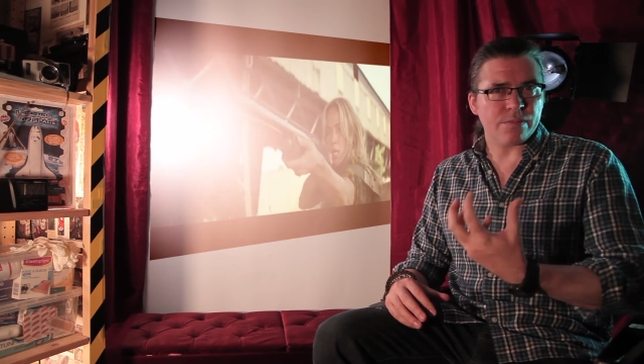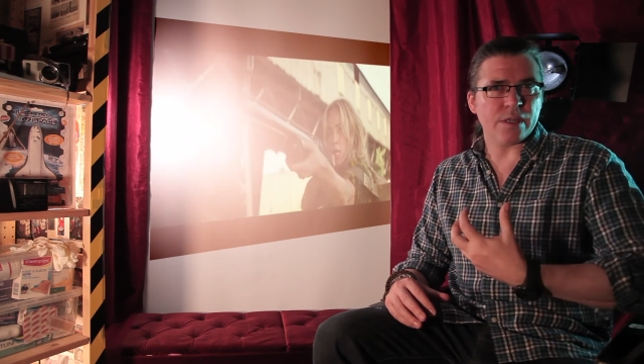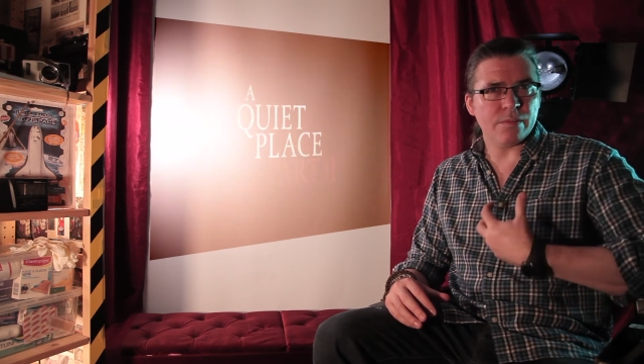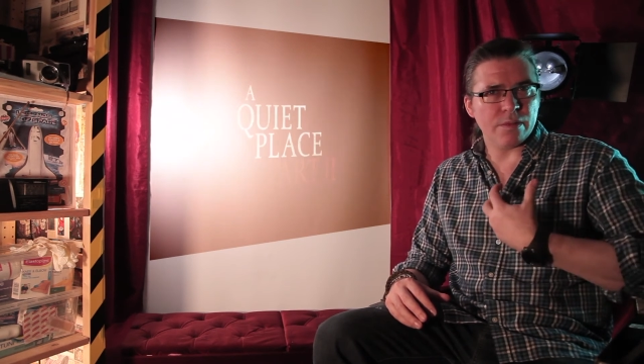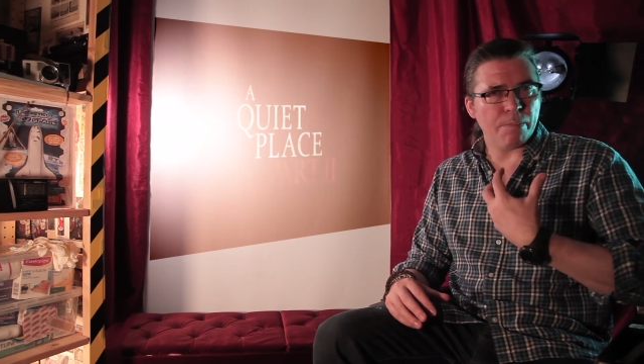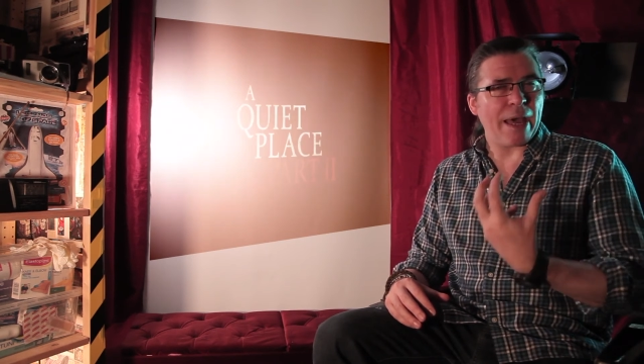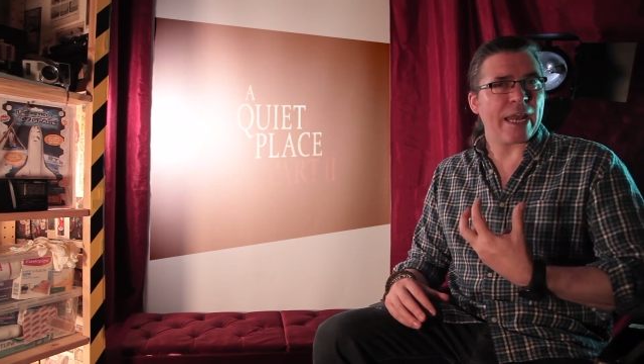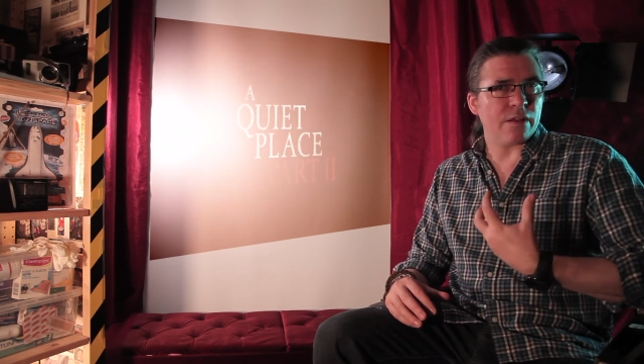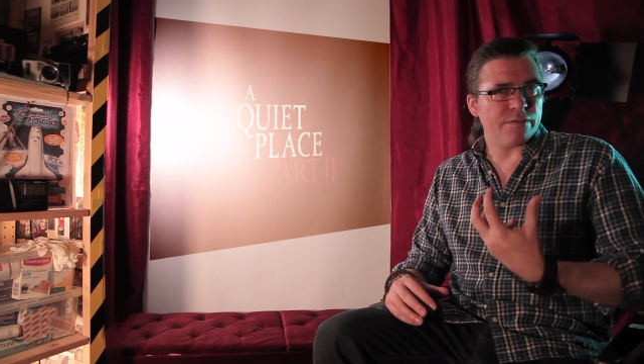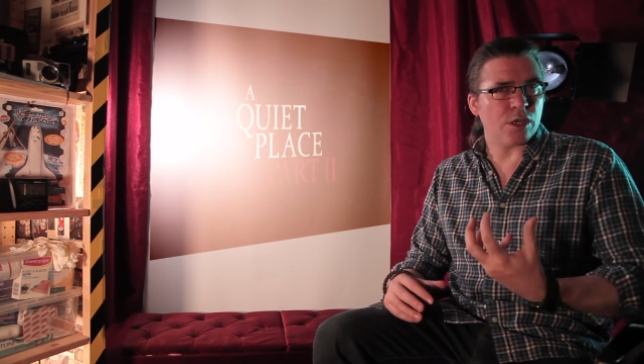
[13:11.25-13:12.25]
the
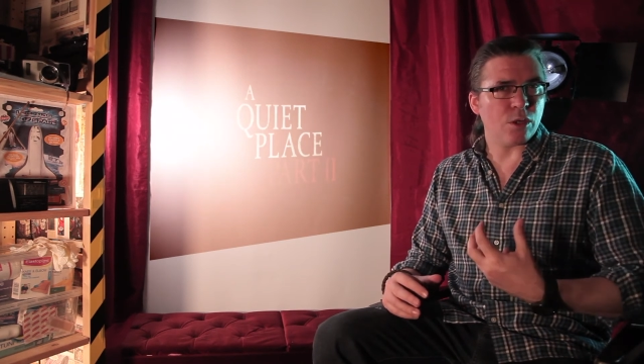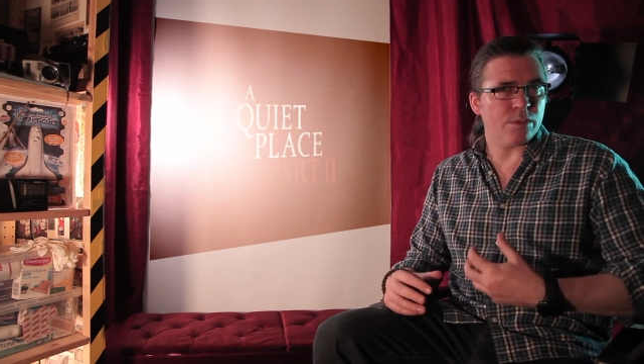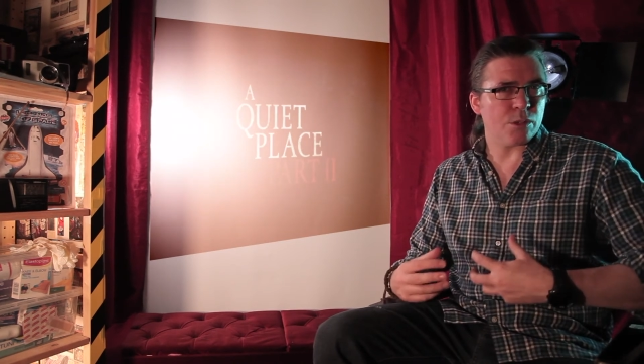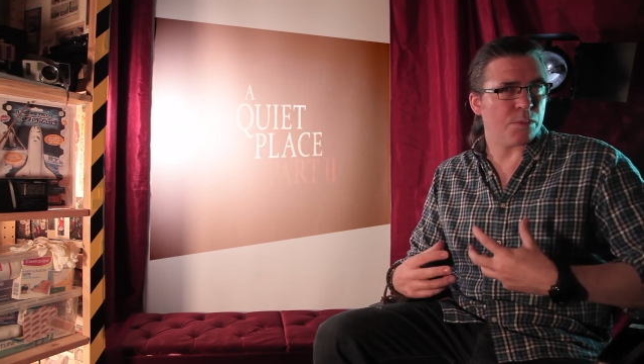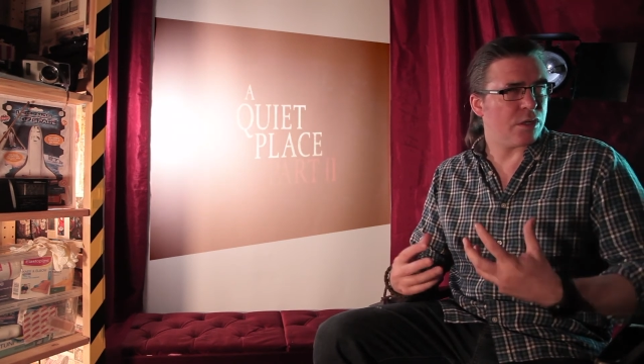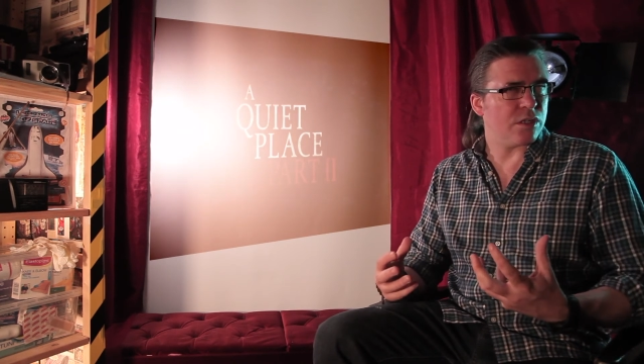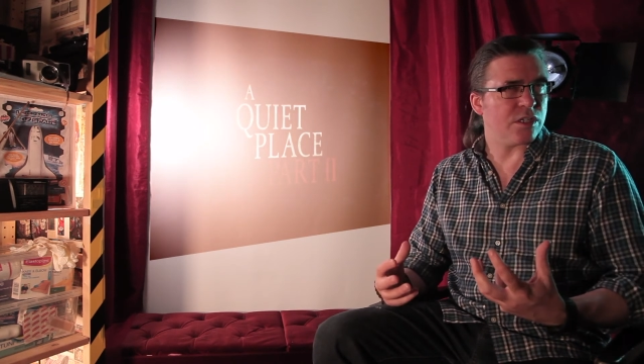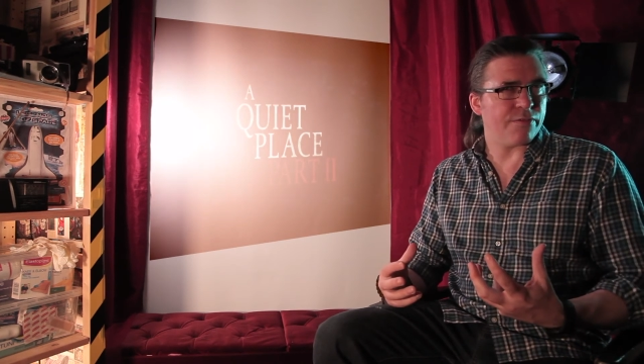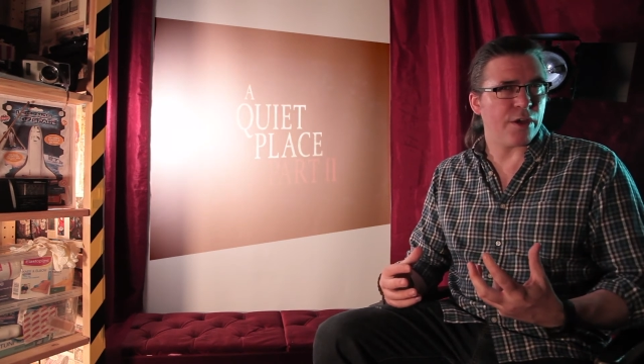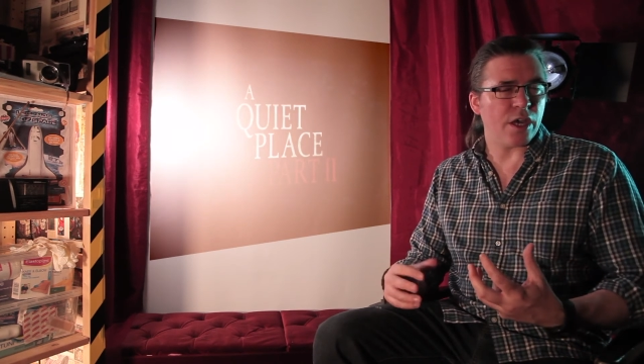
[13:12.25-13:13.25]
battle of the human spirit to
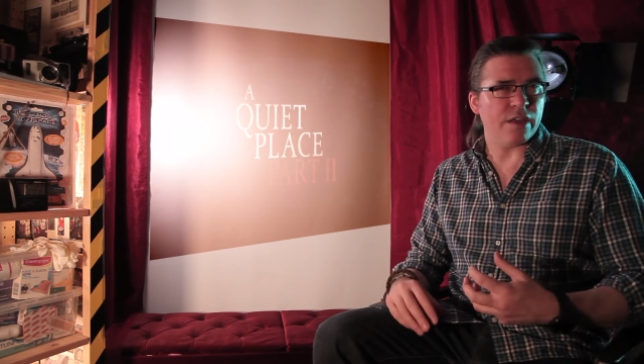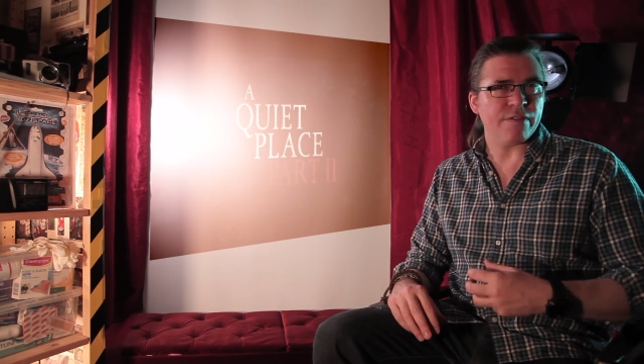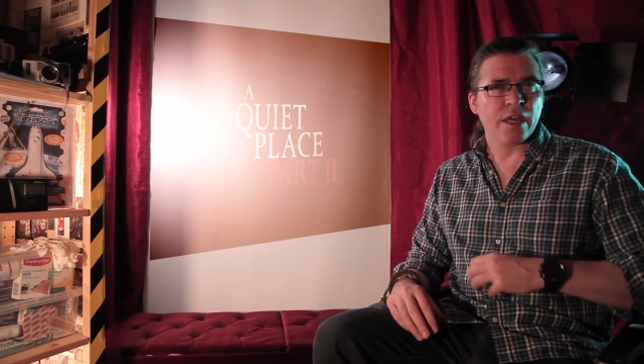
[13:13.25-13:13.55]
survive.